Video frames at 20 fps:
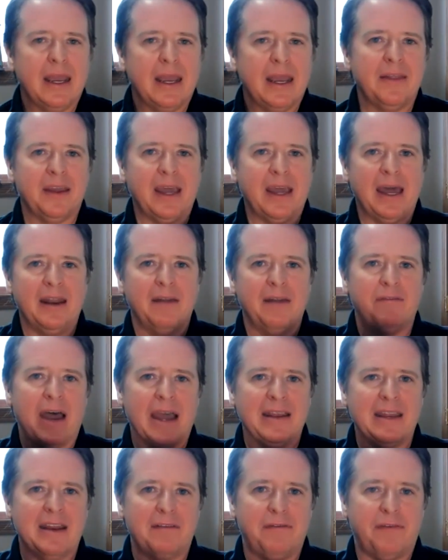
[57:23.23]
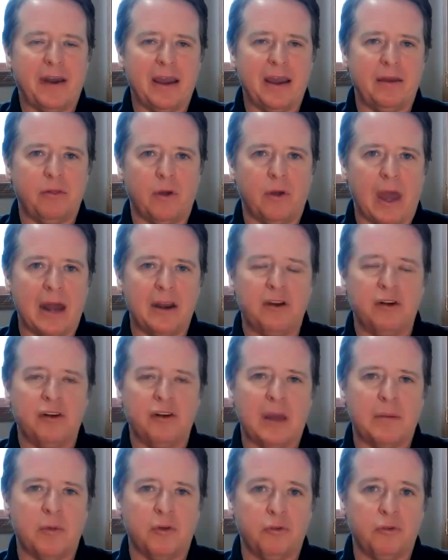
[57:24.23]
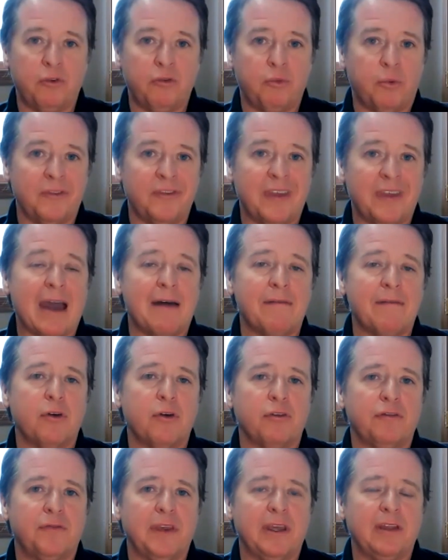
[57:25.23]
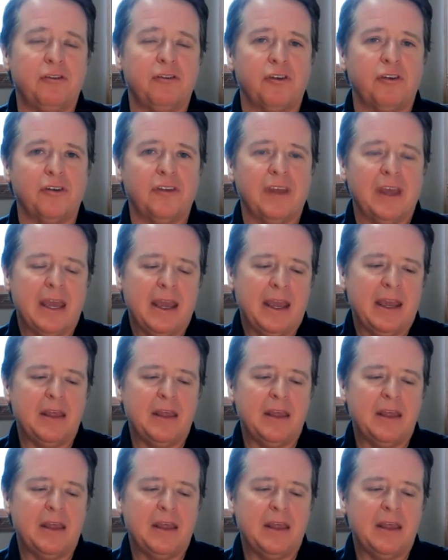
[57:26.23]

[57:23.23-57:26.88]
And then kind of identify out of your demos which ones have those features,